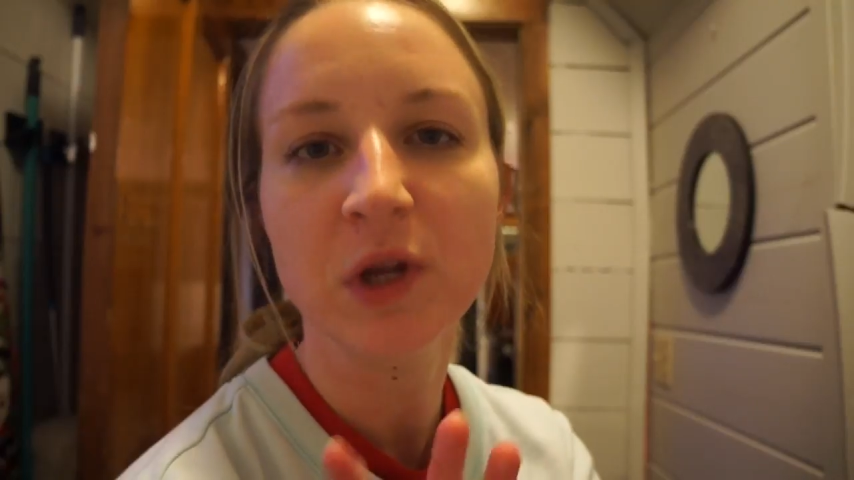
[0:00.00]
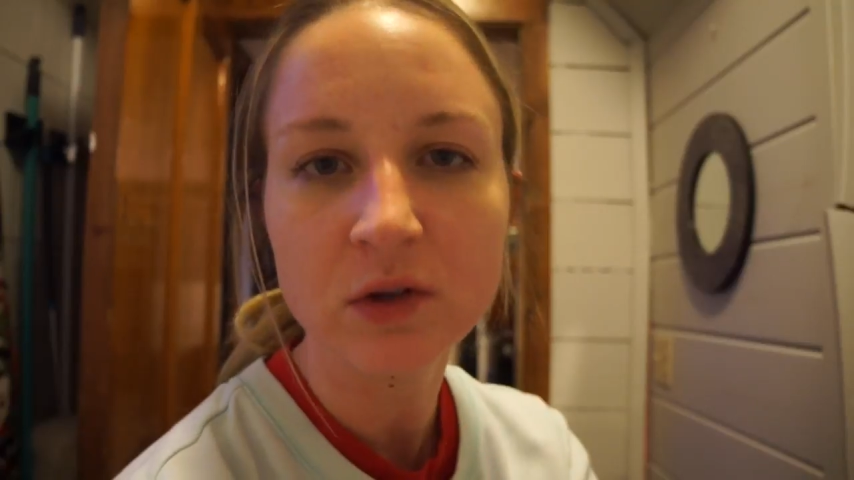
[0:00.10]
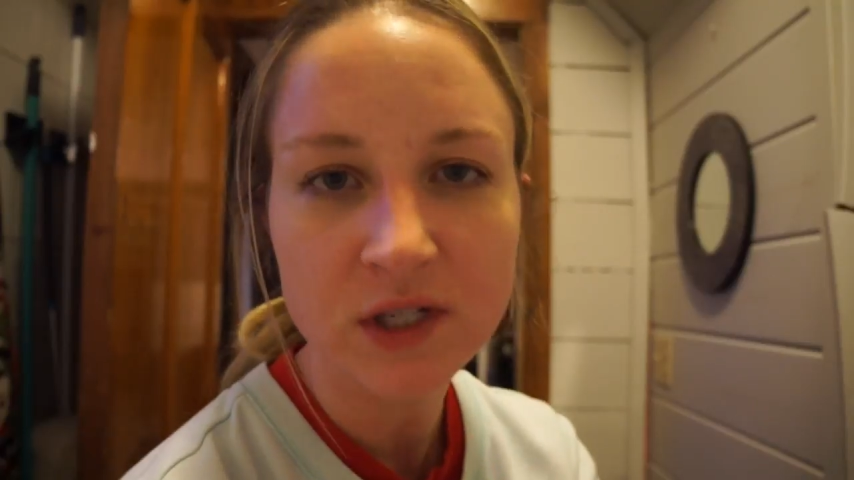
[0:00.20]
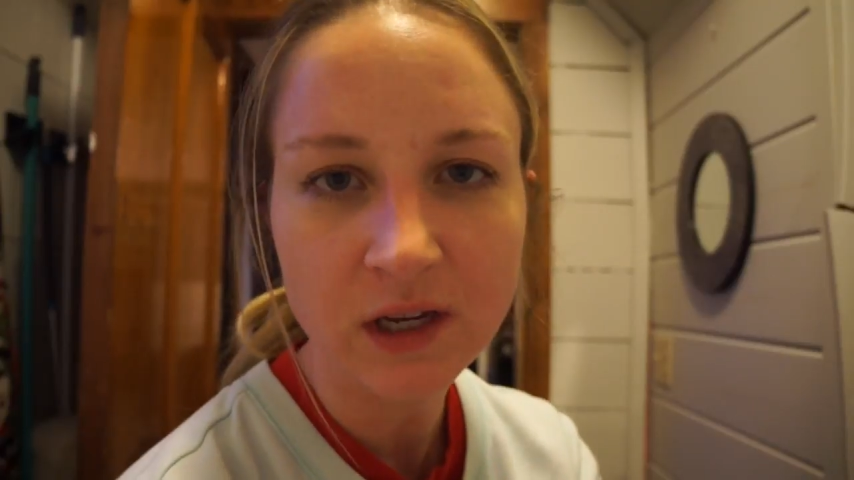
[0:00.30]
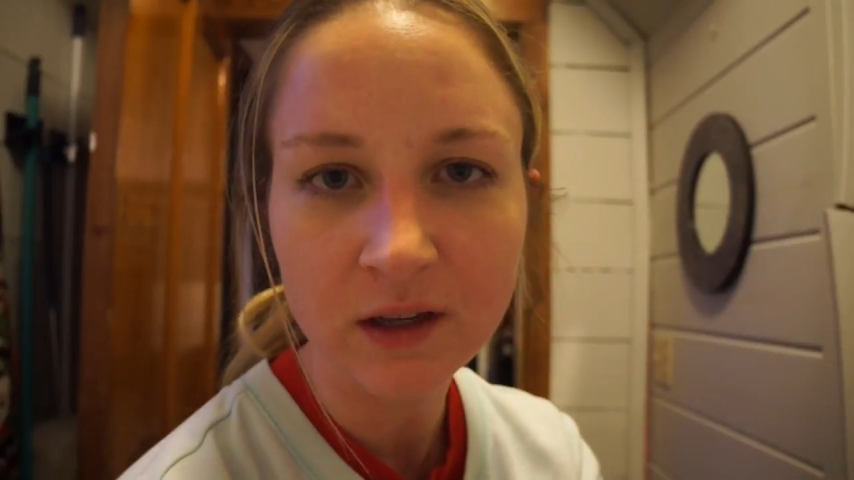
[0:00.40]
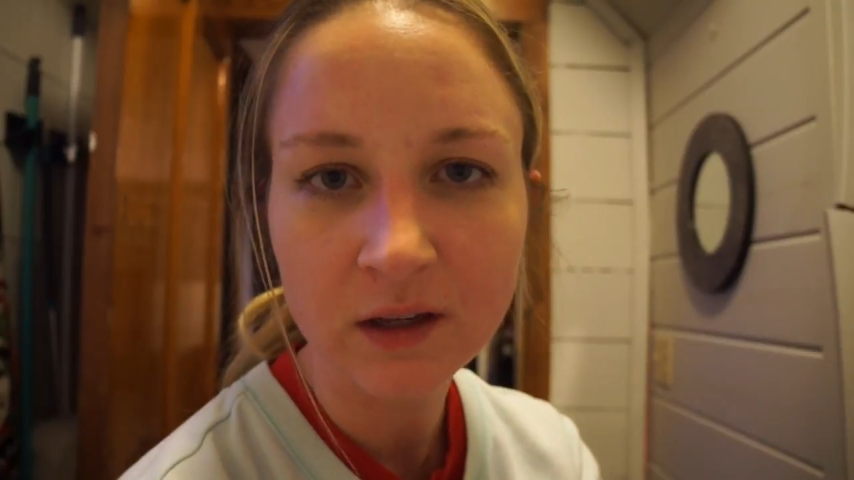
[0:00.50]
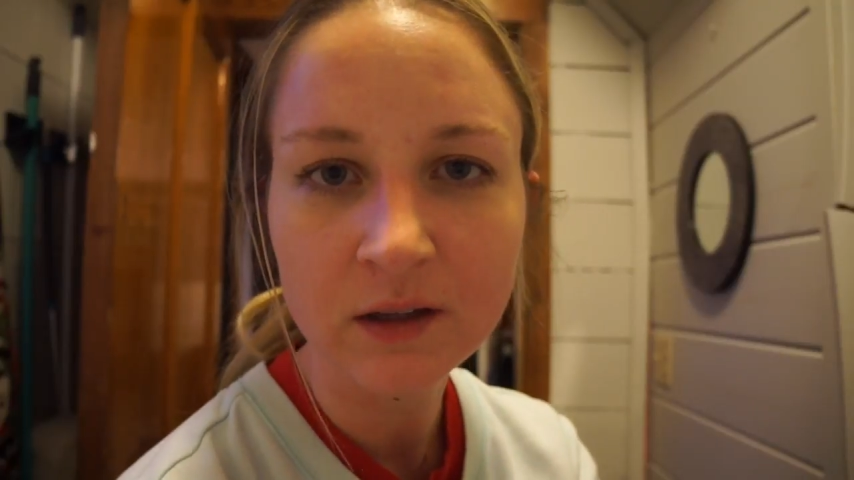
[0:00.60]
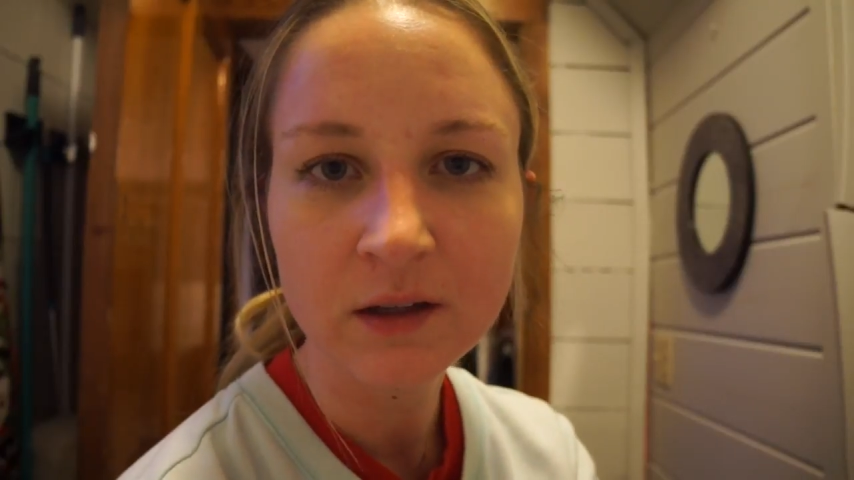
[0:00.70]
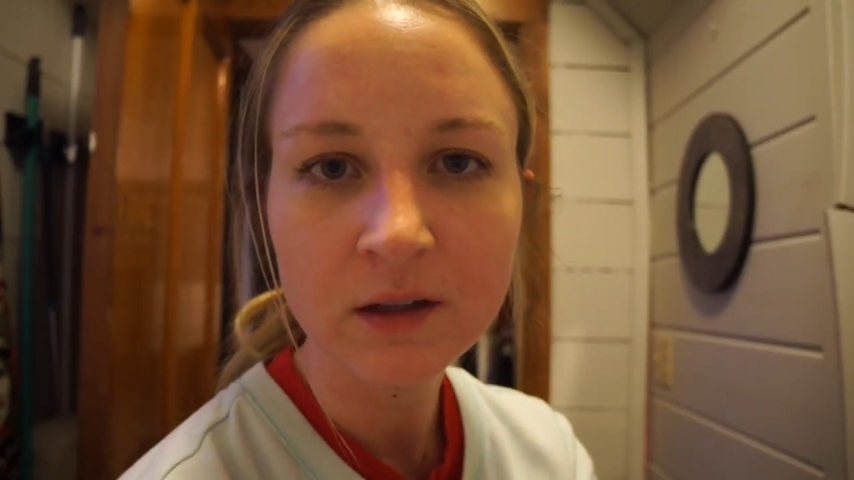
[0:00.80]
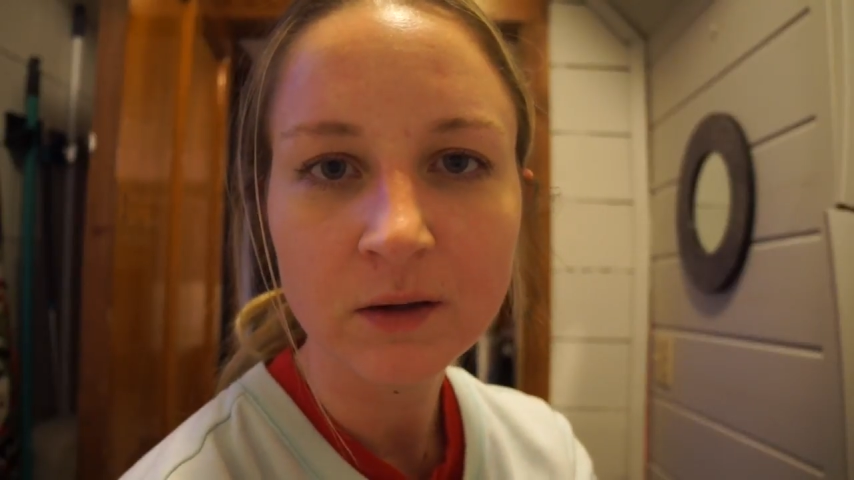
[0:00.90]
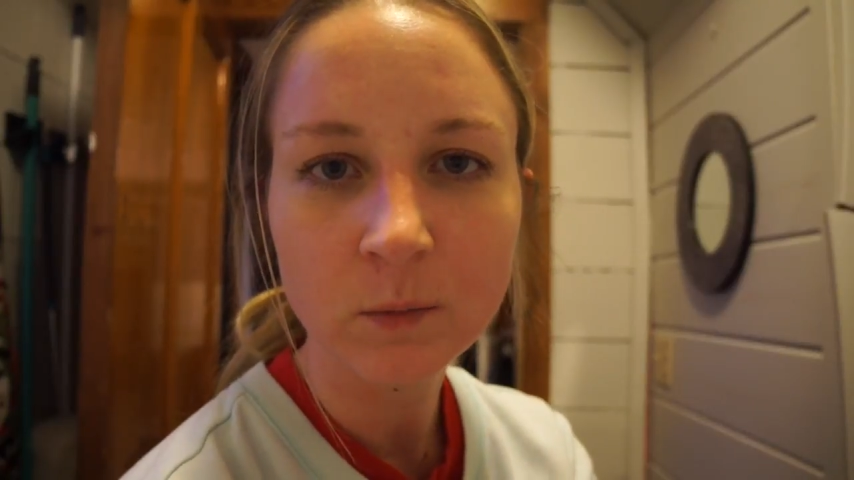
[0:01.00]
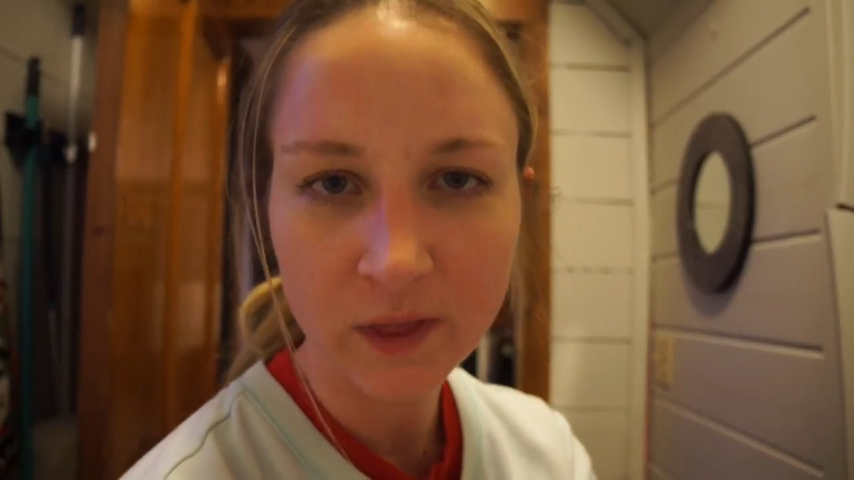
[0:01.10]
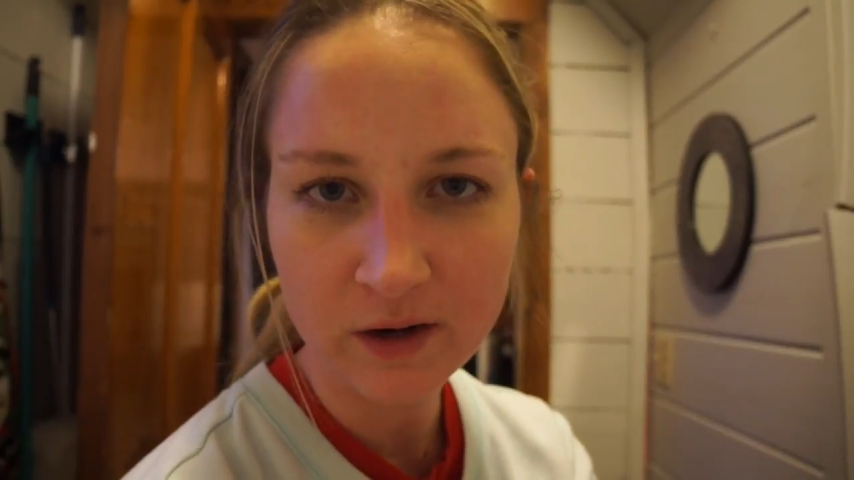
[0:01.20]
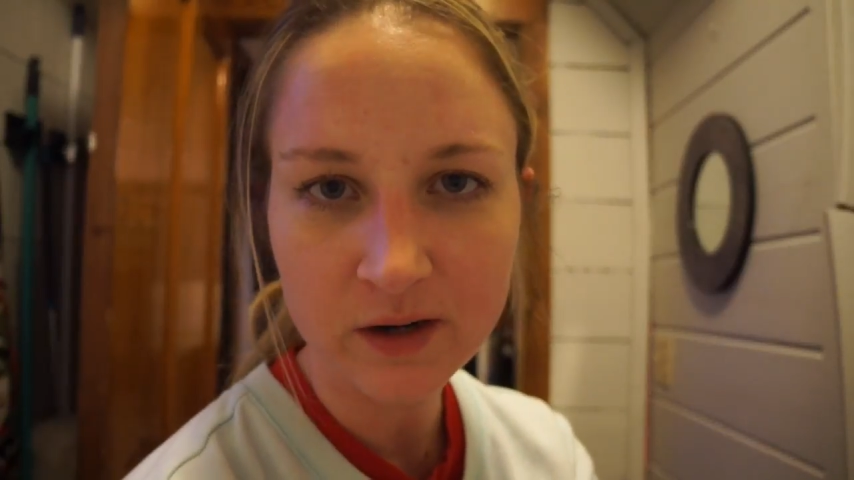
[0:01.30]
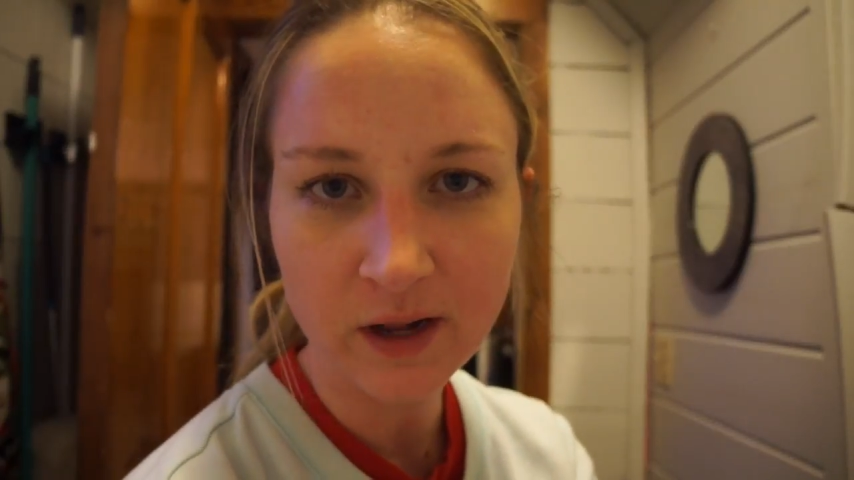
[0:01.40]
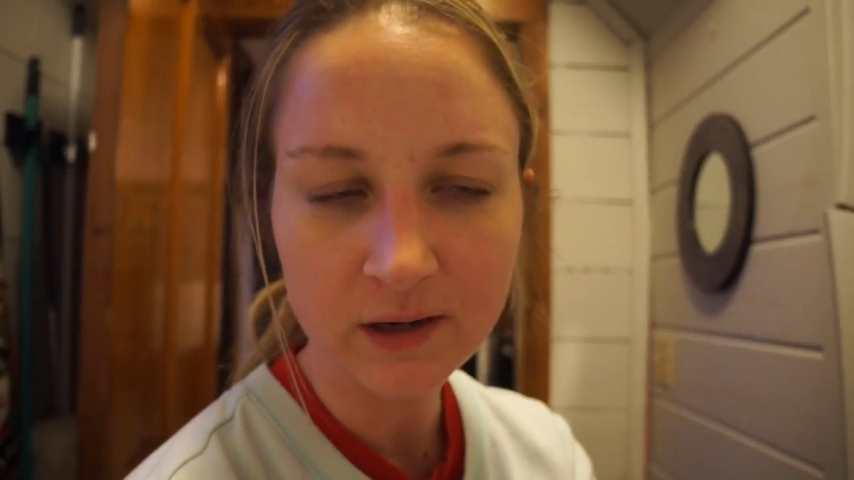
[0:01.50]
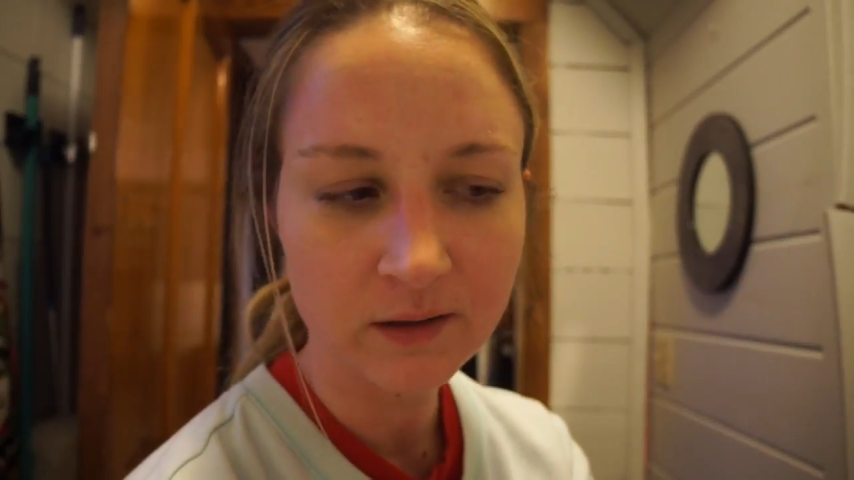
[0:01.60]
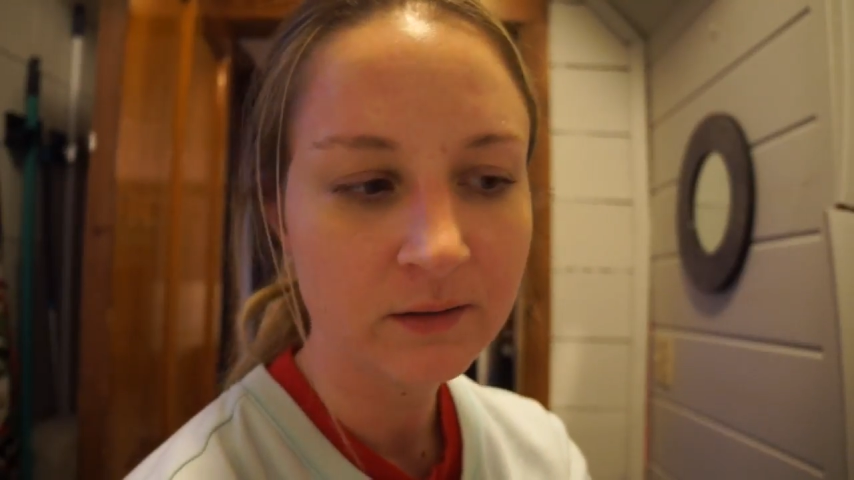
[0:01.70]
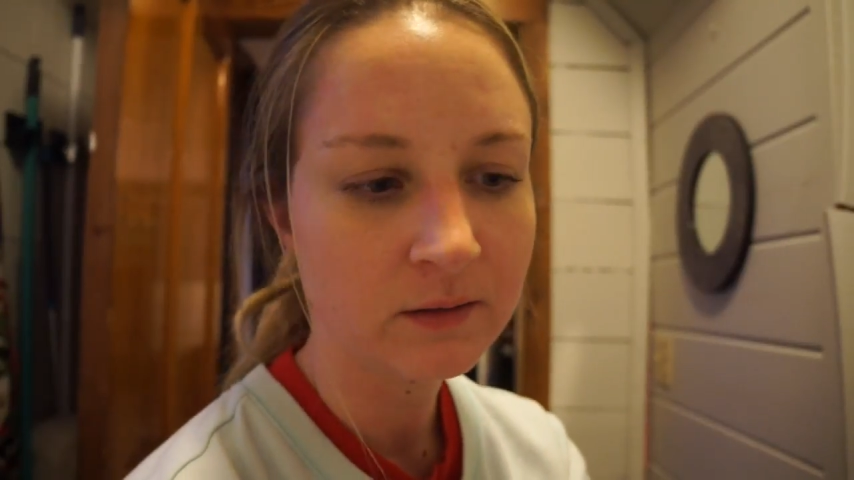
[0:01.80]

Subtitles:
music when they're done?